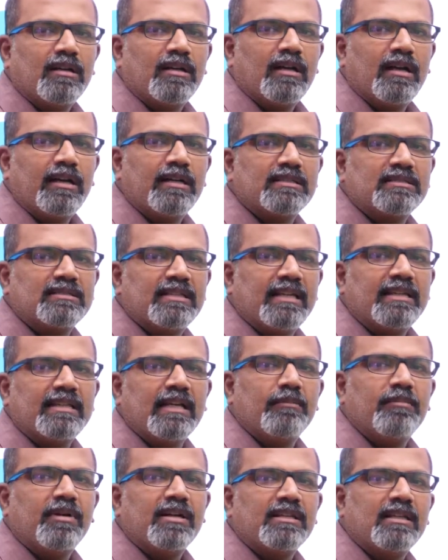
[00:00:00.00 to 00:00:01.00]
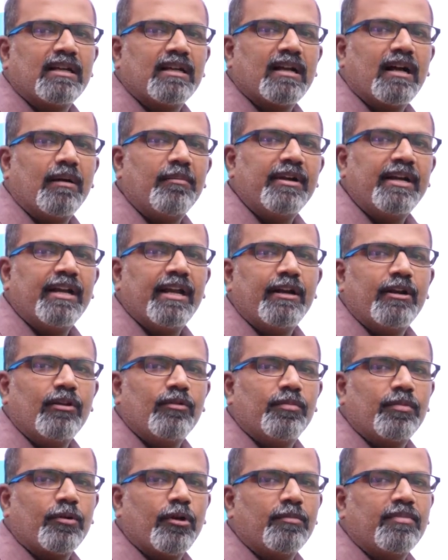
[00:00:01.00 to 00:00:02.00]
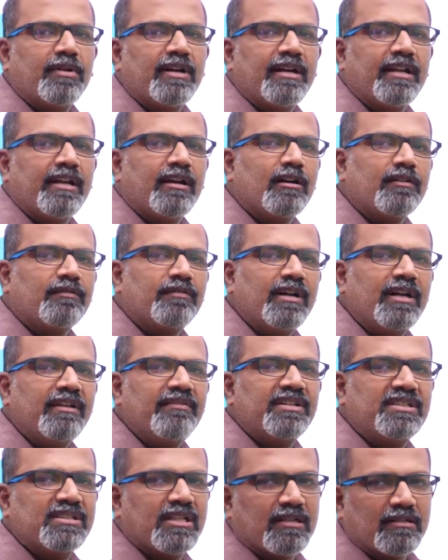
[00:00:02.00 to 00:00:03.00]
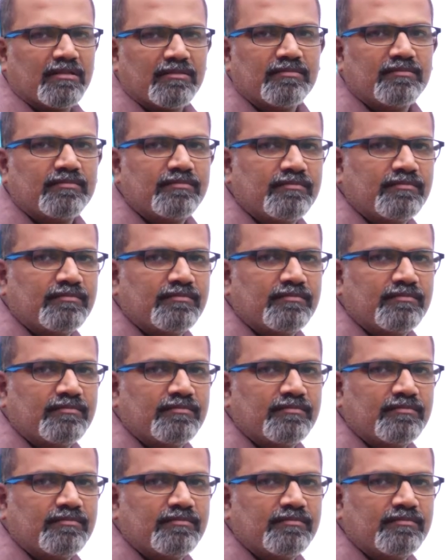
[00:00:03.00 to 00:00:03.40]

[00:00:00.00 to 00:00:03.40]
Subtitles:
It is nothing but the commutative property of division.